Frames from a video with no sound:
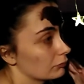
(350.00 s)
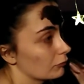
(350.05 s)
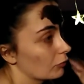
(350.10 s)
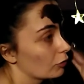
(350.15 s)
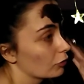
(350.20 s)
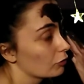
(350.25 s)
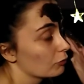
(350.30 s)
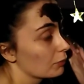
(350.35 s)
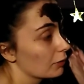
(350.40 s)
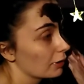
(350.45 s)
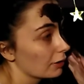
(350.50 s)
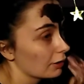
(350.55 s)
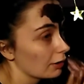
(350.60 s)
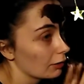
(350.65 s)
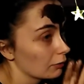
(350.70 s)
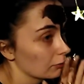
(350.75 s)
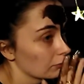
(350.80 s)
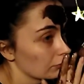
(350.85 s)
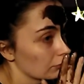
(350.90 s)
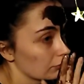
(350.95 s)
Oh, I'll be right there.
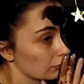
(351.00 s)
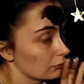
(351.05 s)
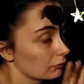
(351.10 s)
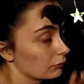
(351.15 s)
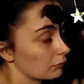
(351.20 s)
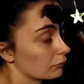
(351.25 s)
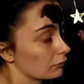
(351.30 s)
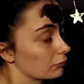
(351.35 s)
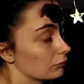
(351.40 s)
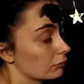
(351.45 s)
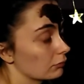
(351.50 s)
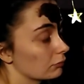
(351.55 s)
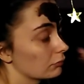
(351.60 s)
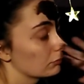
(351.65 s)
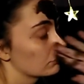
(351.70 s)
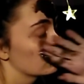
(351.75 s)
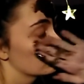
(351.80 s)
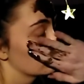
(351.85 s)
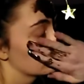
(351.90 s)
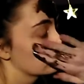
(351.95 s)

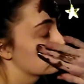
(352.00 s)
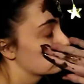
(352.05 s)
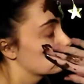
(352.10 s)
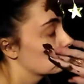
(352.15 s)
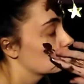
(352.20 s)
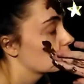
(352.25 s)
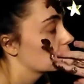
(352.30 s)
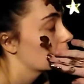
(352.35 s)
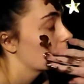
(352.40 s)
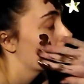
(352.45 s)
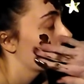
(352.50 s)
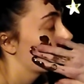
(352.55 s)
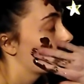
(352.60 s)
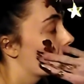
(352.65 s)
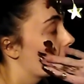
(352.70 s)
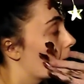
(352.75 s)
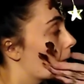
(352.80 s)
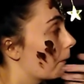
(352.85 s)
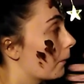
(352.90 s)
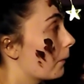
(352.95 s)
Just do a big
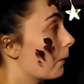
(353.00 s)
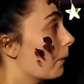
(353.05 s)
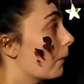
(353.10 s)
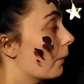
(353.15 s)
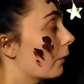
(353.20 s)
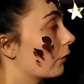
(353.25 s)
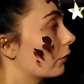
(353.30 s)
blob there.